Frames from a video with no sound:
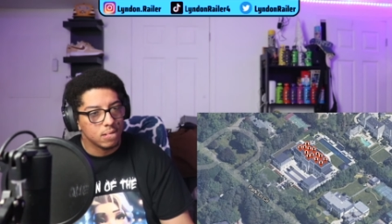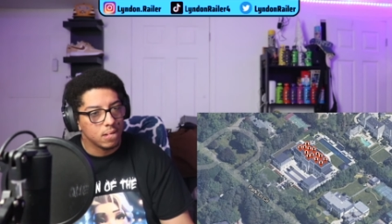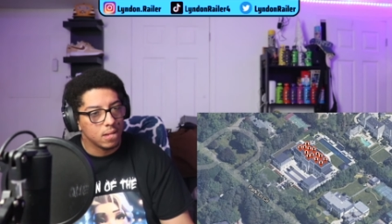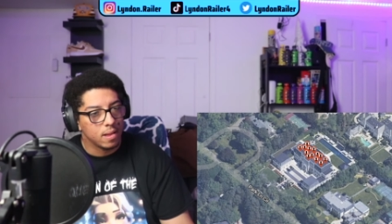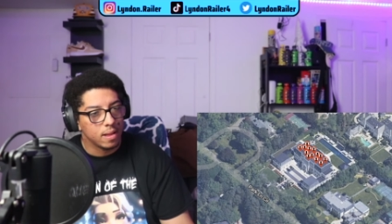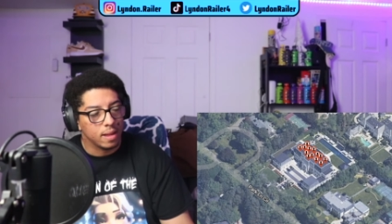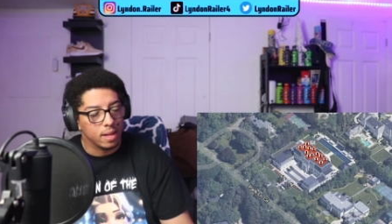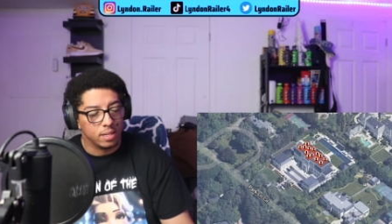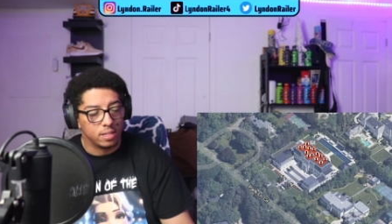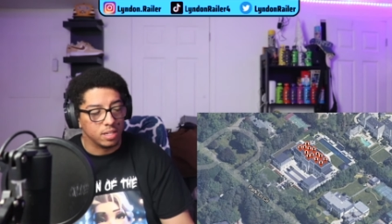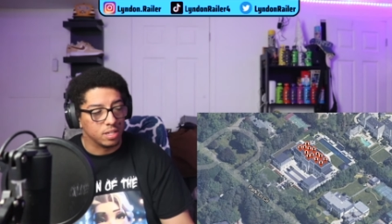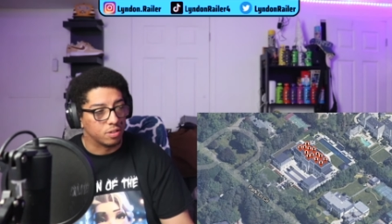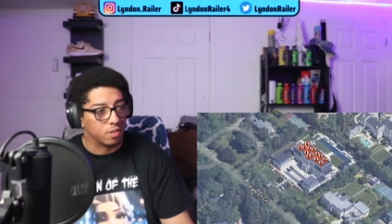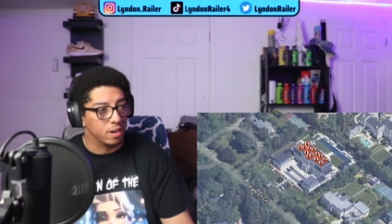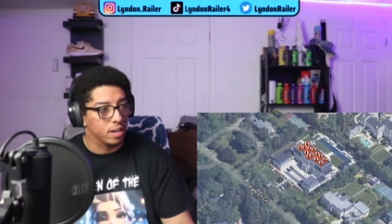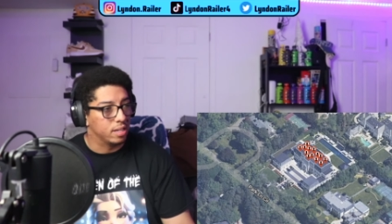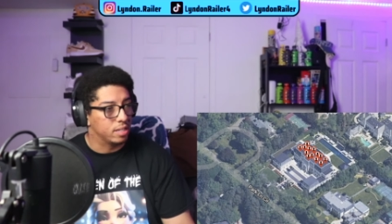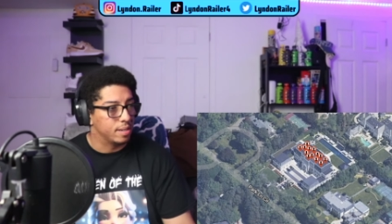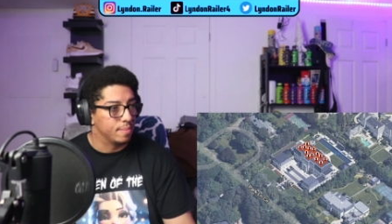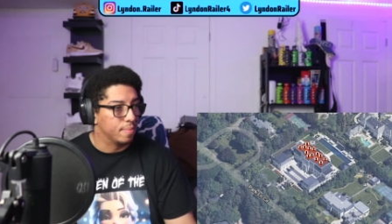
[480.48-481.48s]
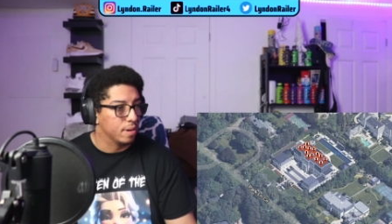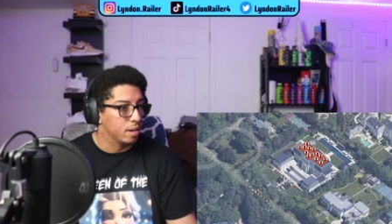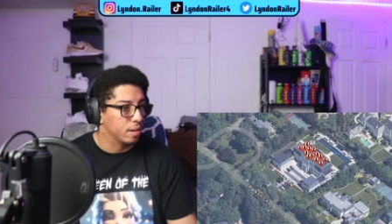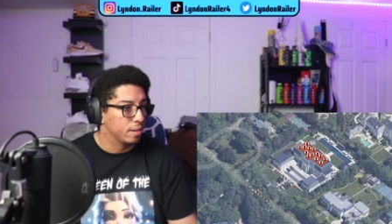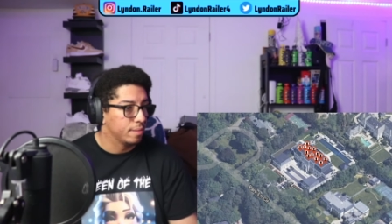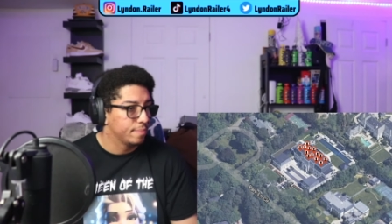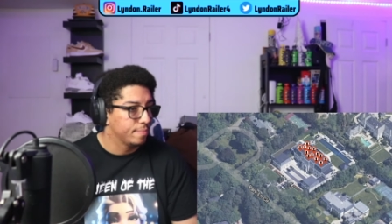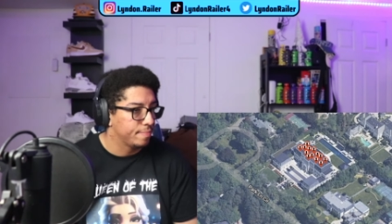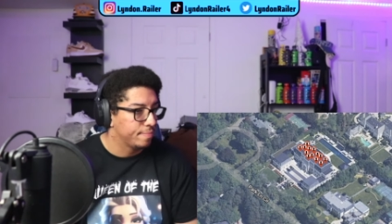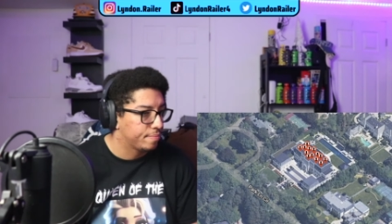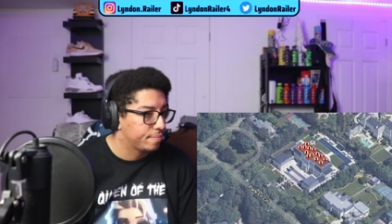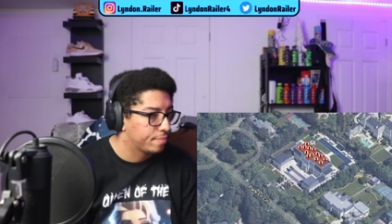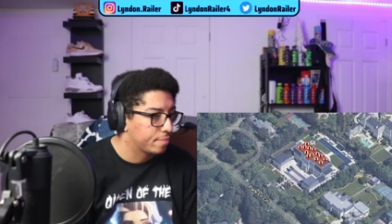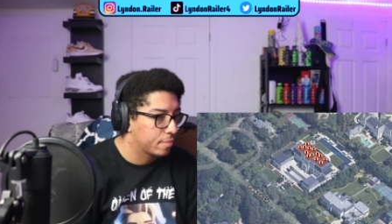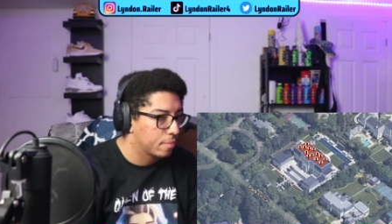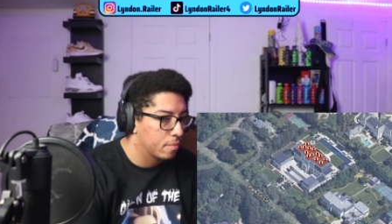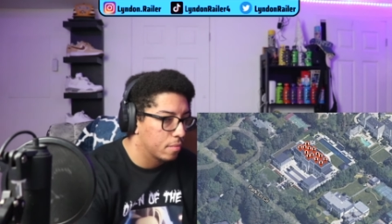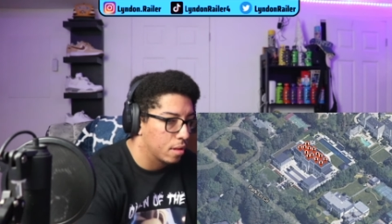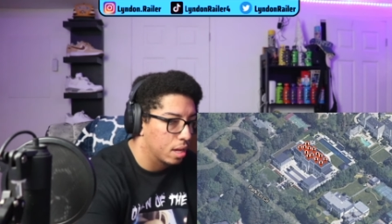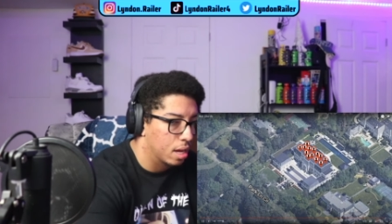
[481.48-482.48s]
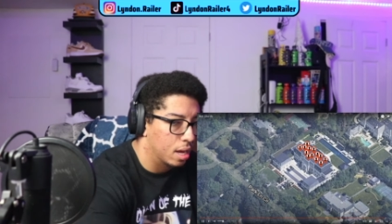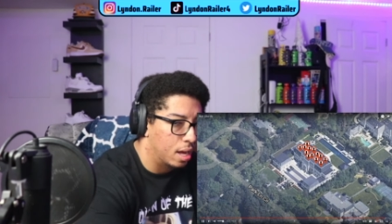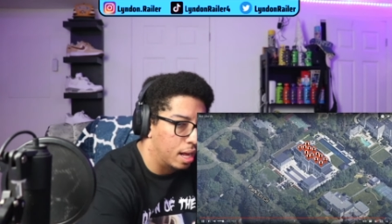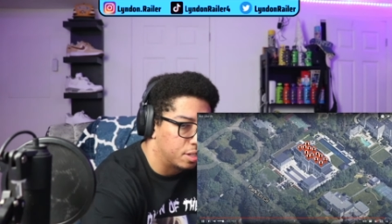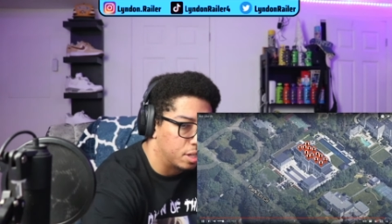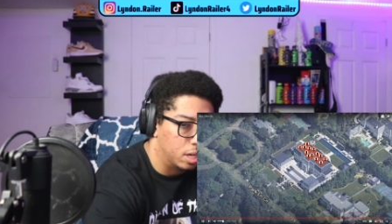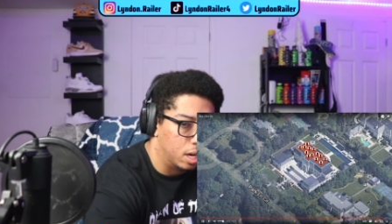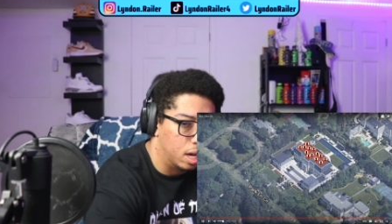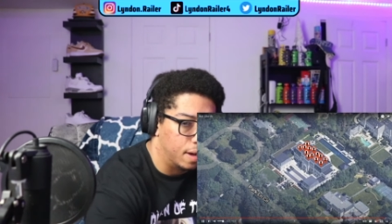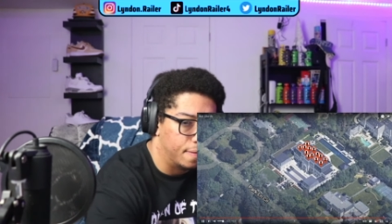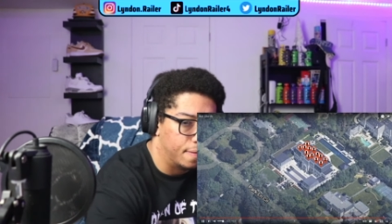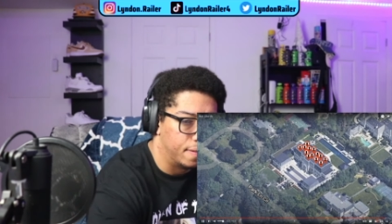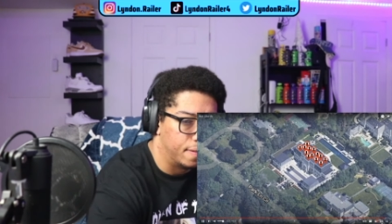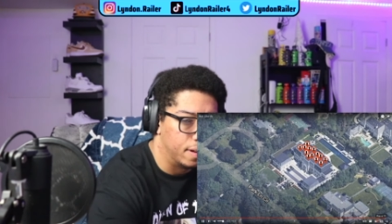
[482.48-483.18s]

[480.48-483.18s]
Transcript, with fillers: This is crazy, bro. That's enough of this.